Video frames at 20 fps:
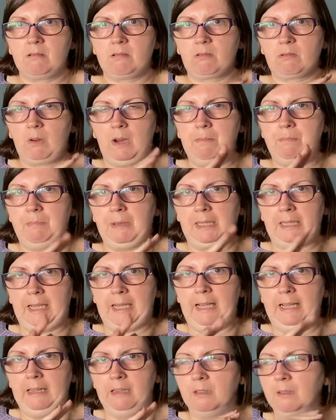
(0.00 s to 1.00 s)
quite big
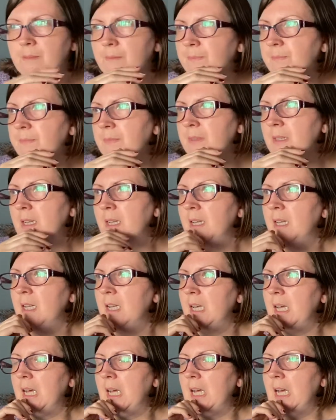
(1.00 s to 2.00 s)
hill,
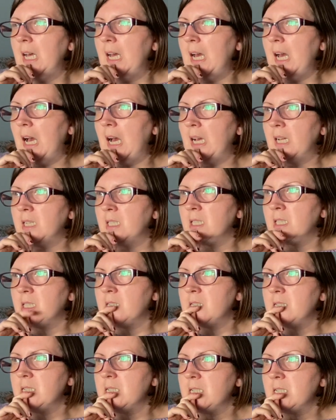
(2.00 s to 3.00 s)

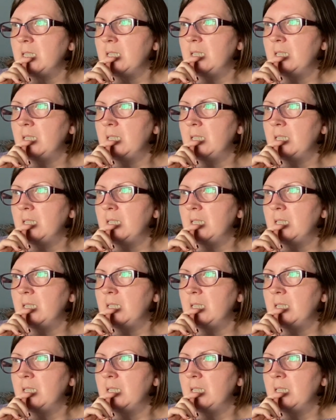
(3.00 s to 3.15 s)
and